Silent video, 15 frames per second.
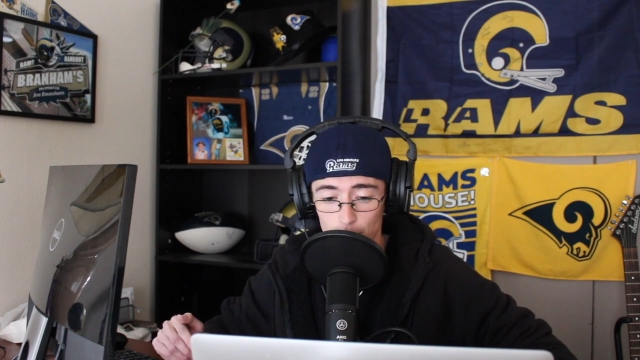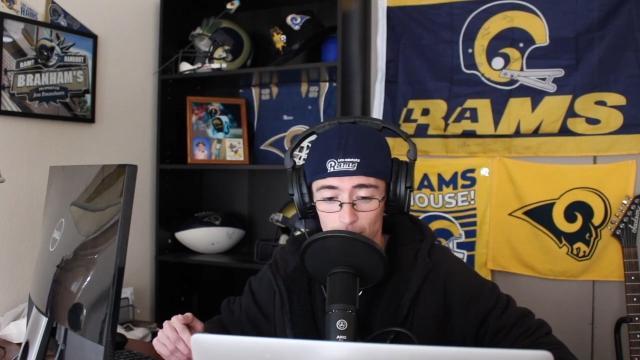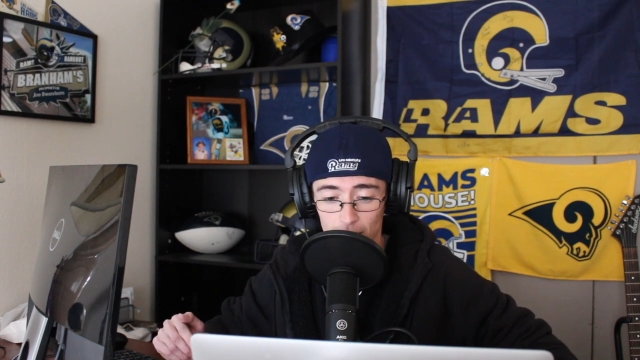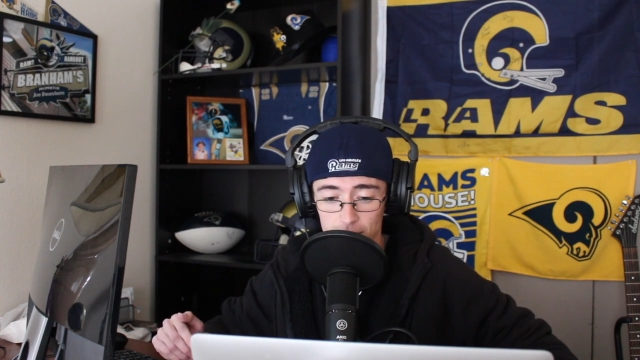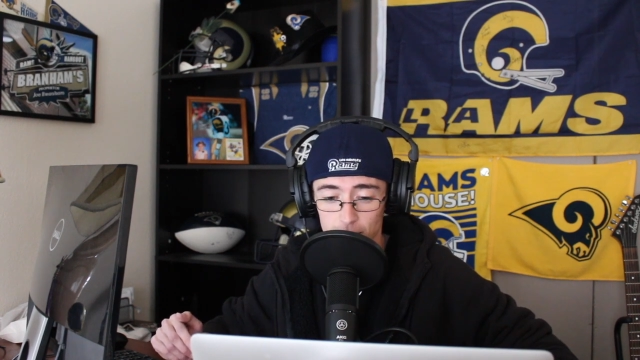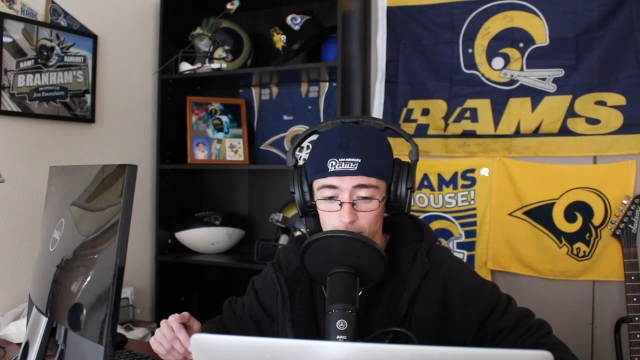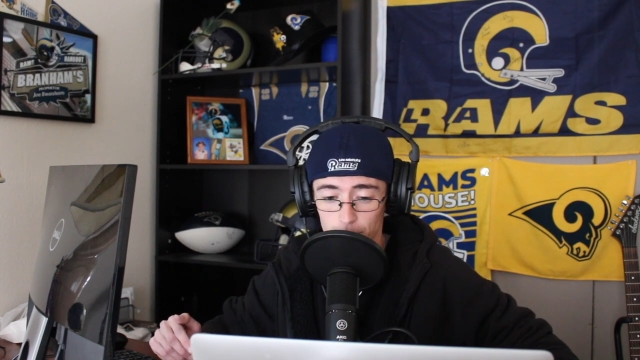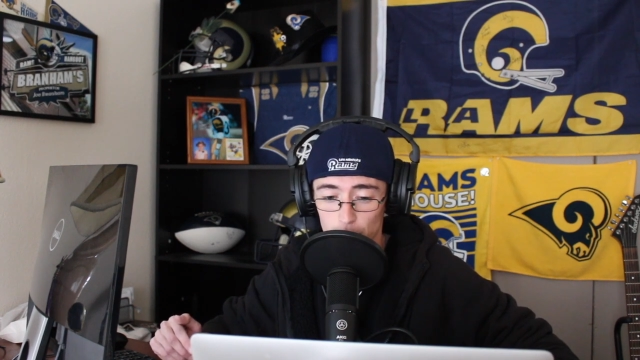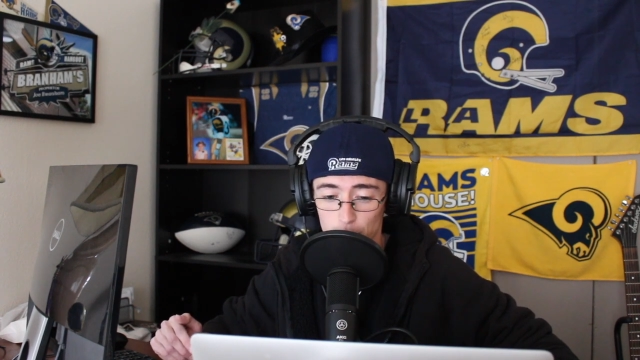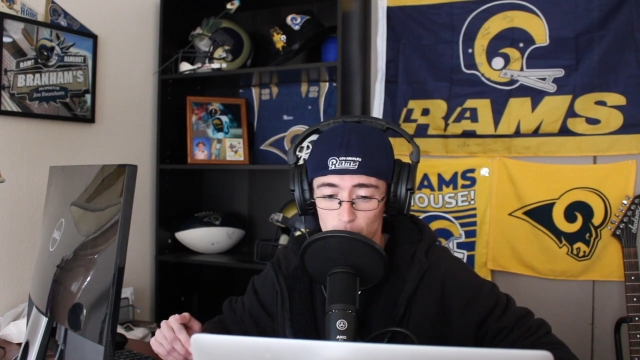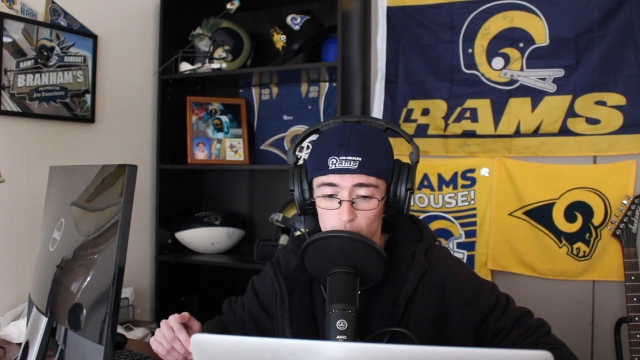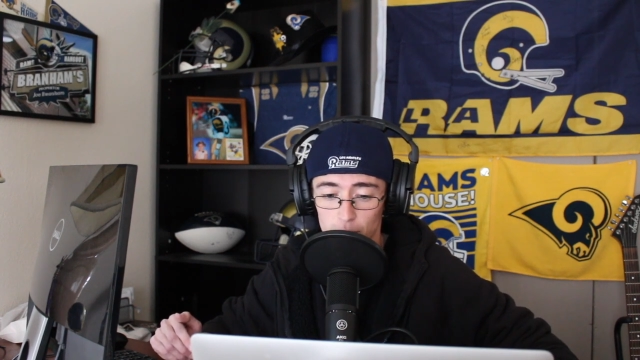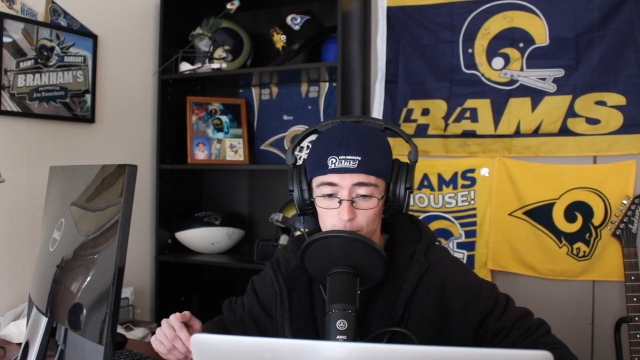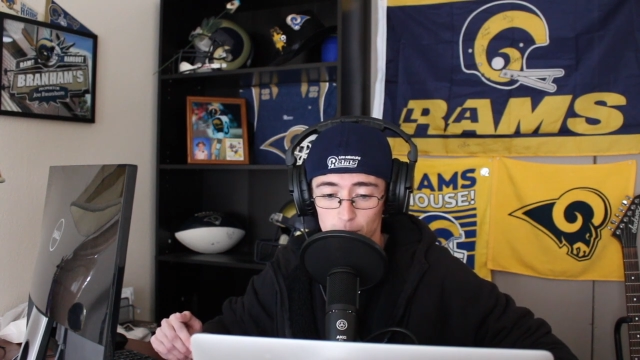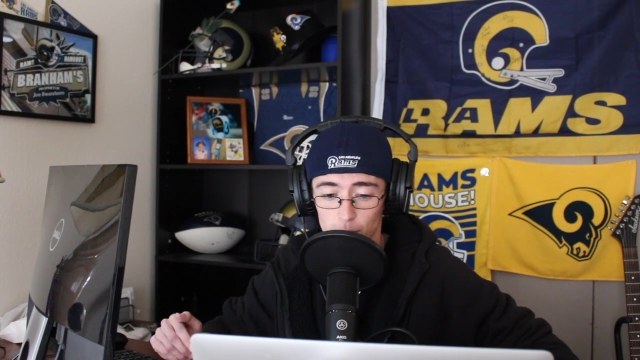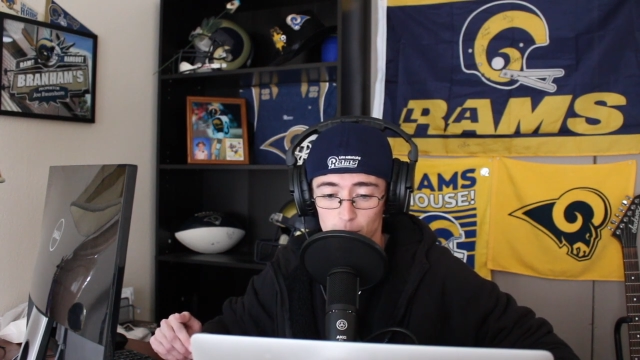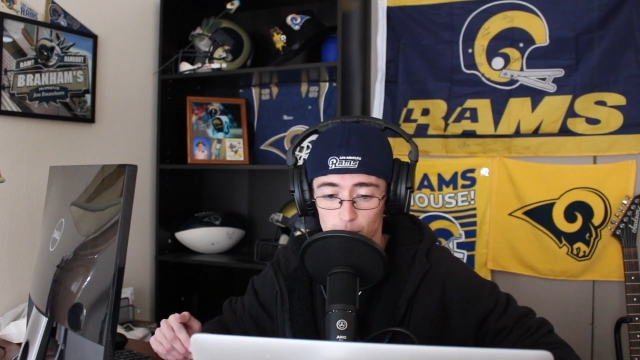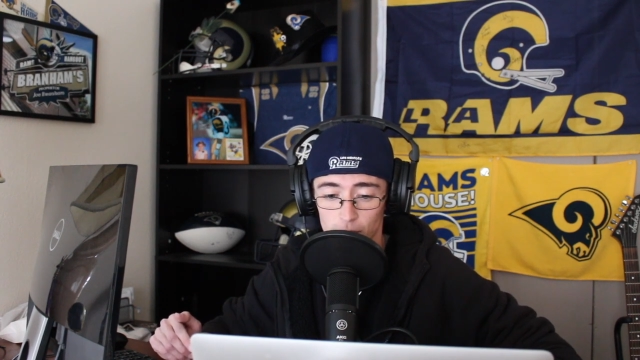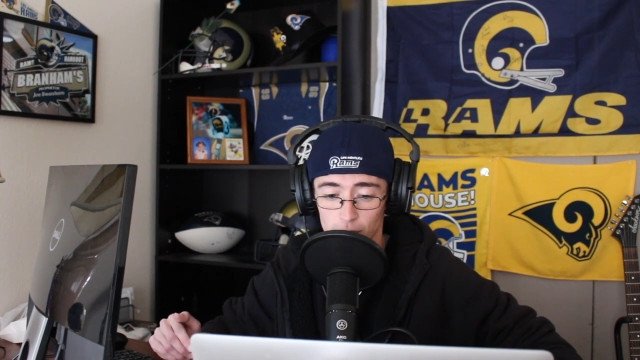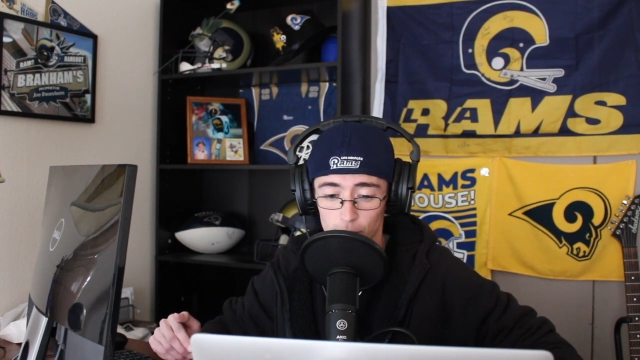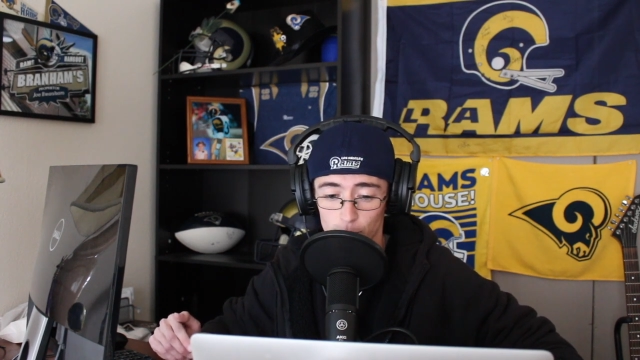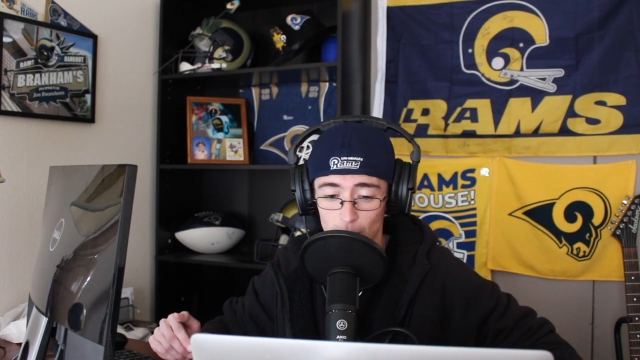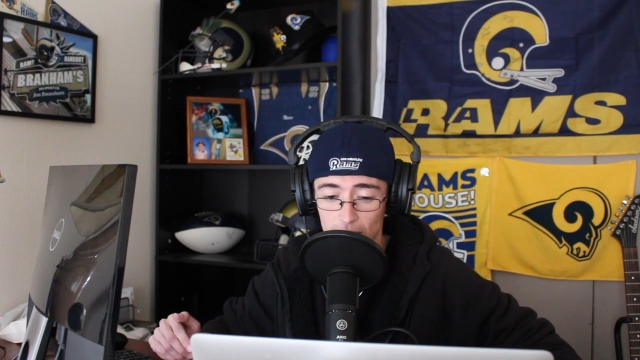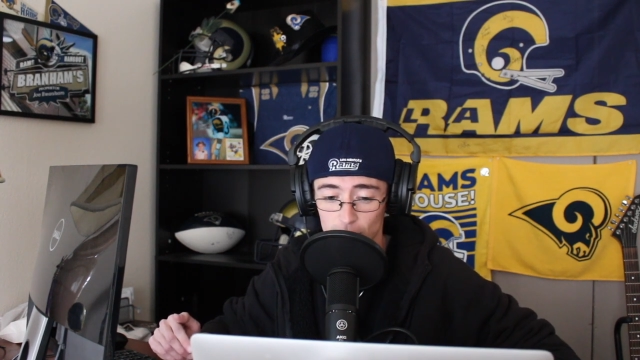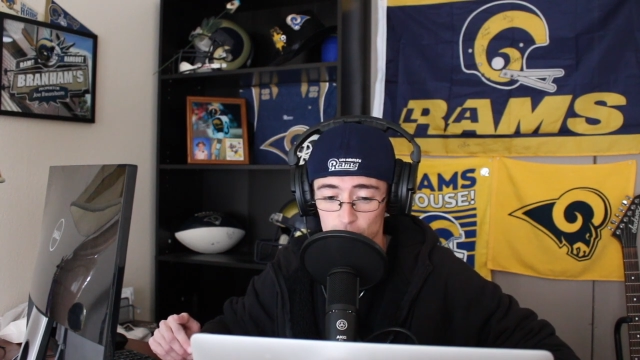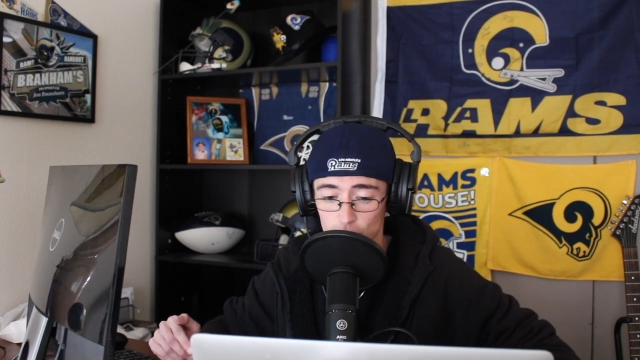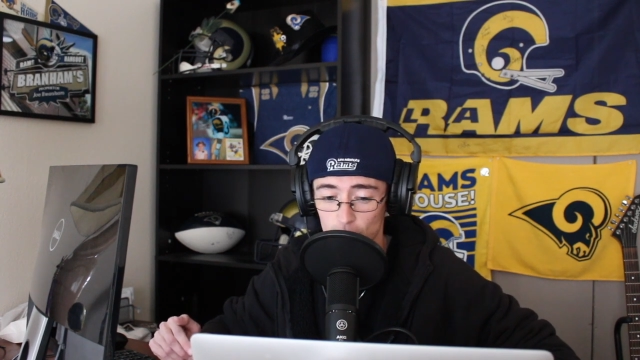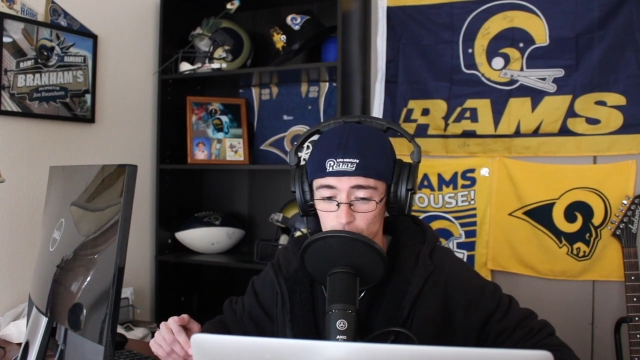Passing the football, Packers